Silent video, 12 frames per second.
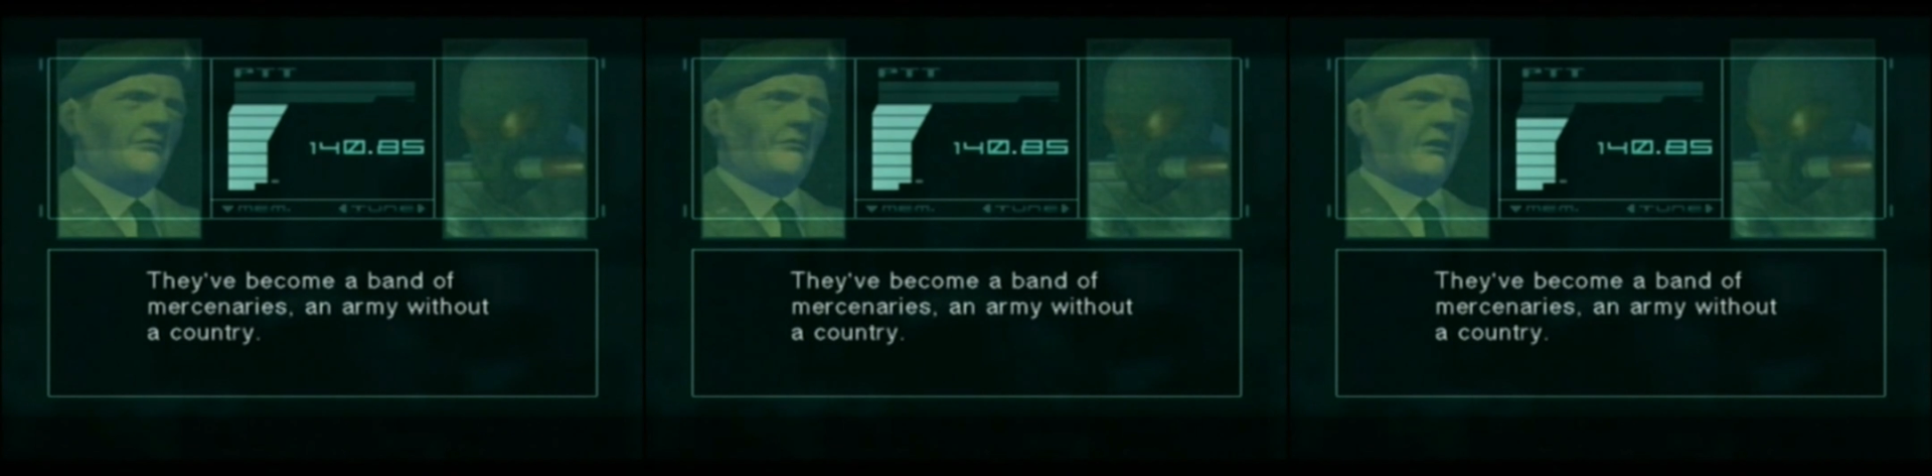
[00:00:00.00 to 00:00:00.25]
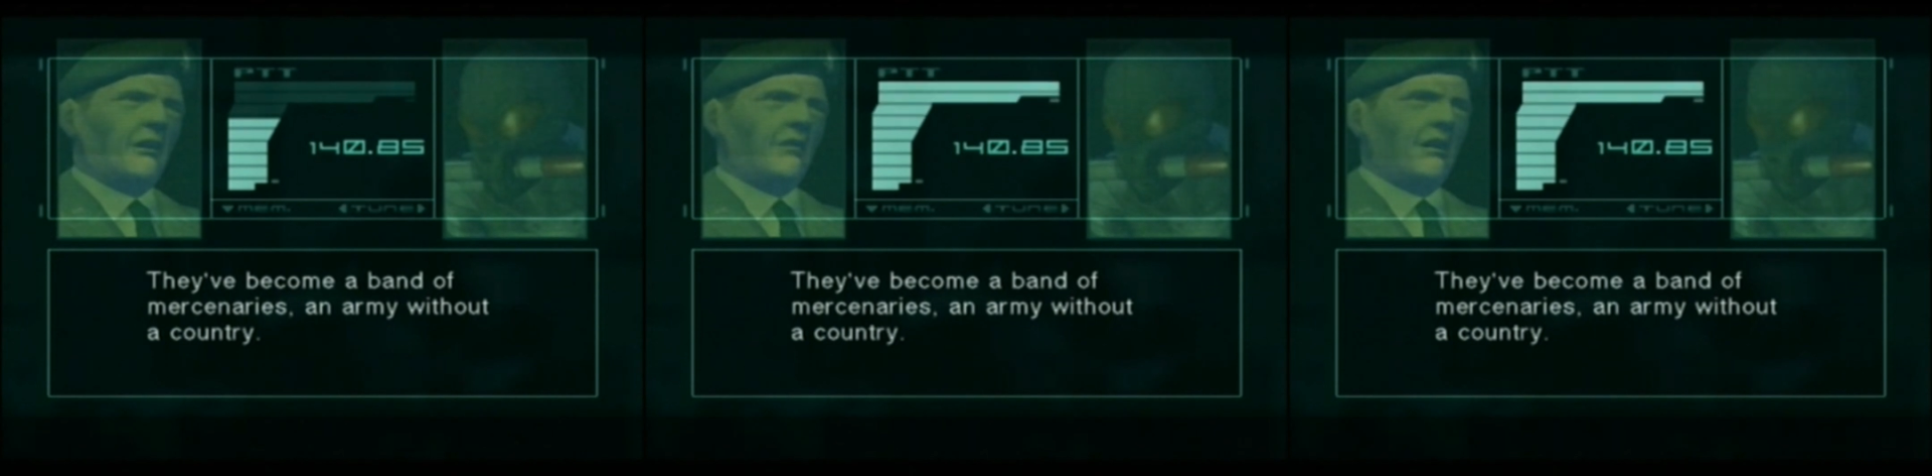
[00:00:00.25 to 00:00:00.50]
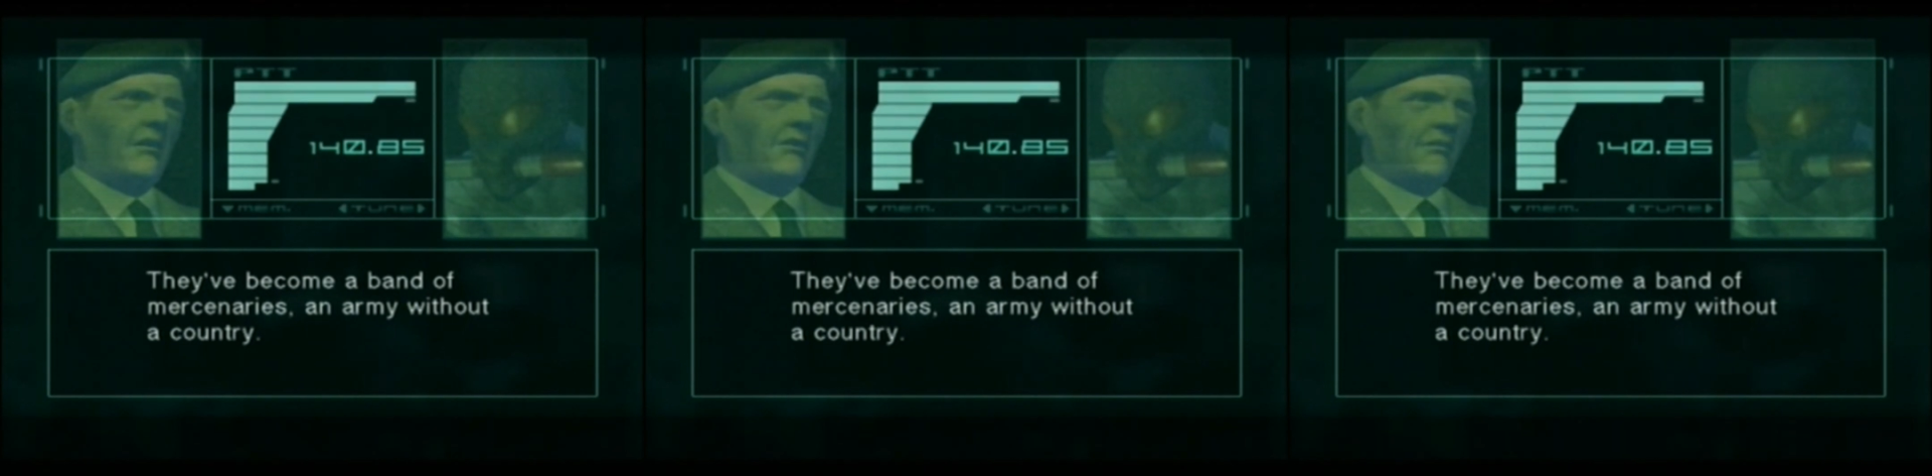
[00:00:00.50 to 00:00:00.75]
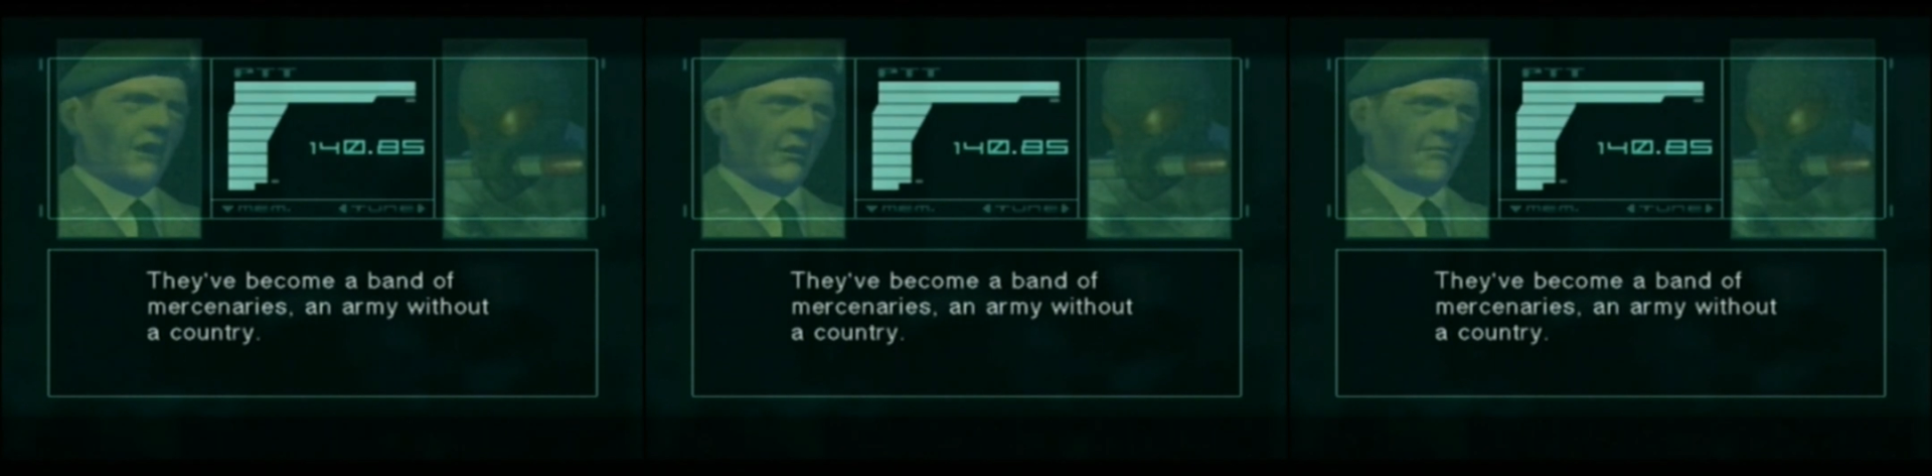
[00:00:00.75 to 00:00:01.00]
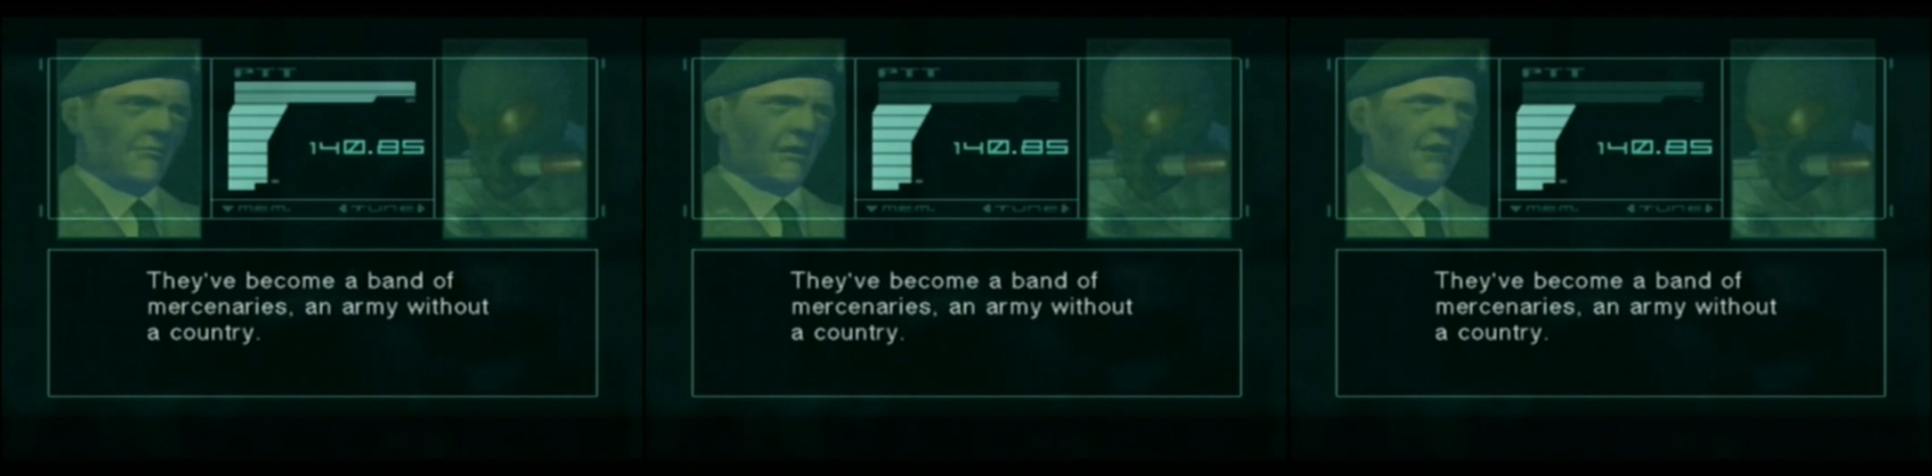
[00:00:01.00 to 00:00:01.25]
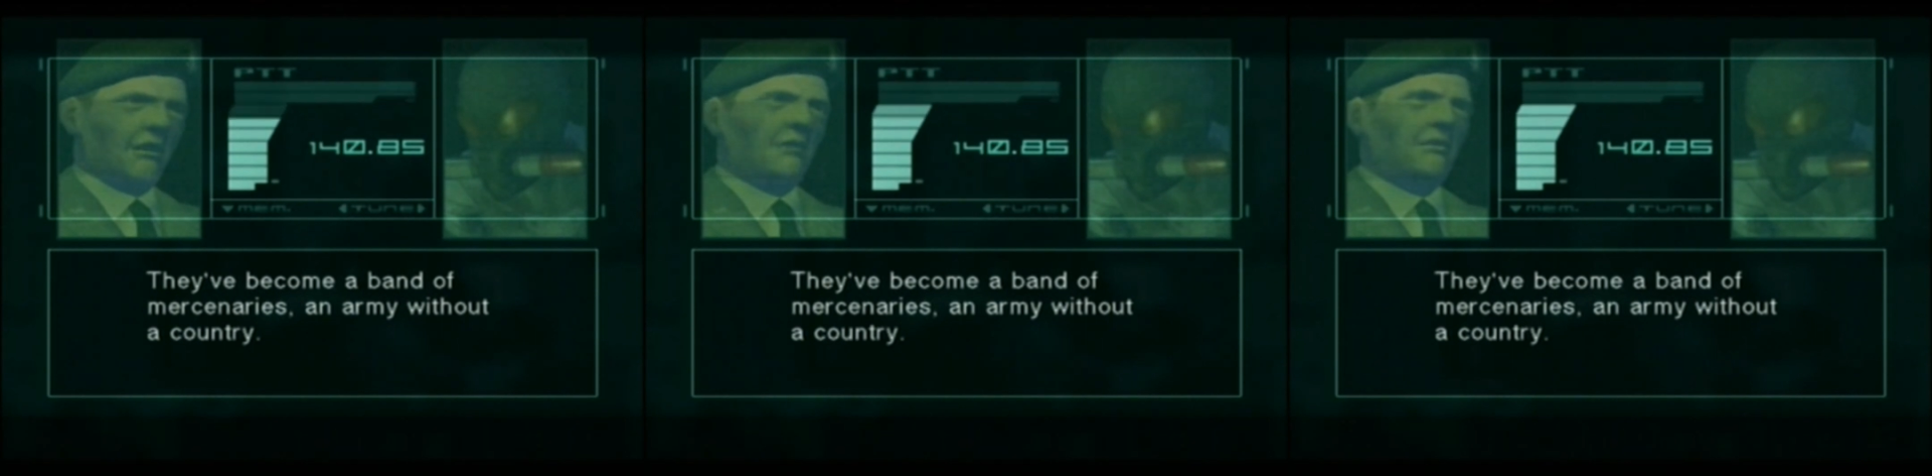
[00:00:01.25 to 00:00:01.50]
an army without a
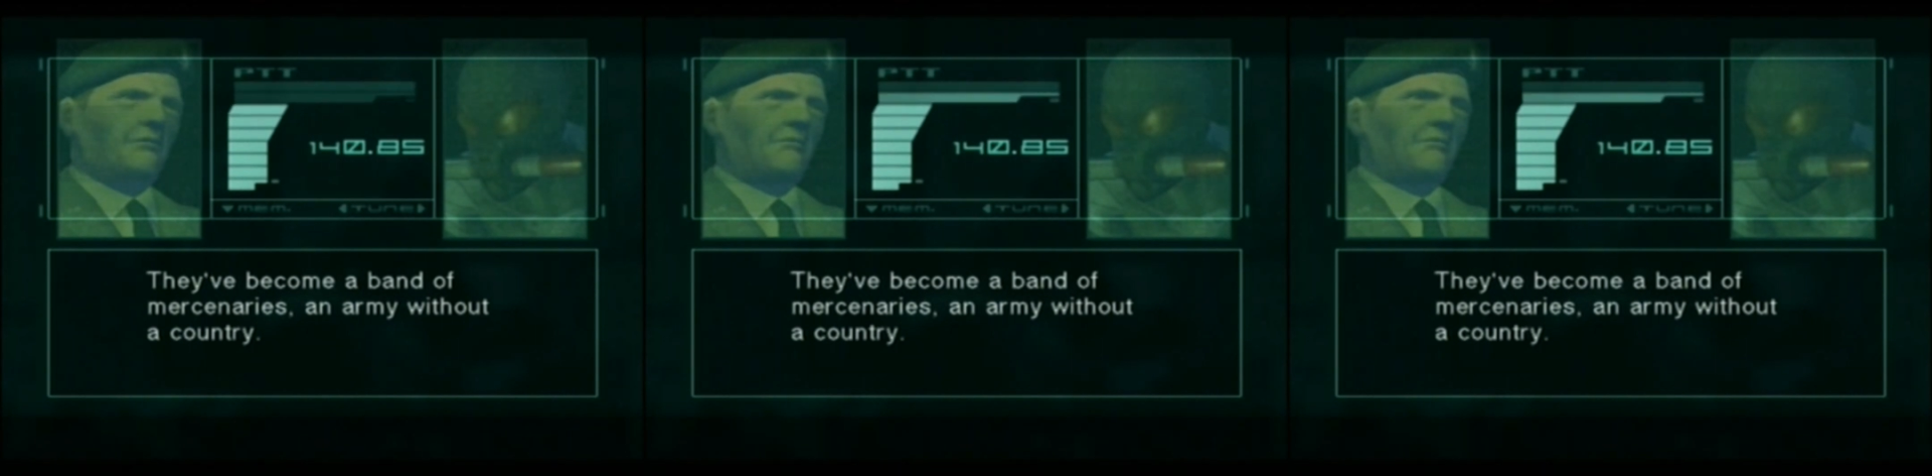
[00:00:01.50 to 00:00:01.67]
country.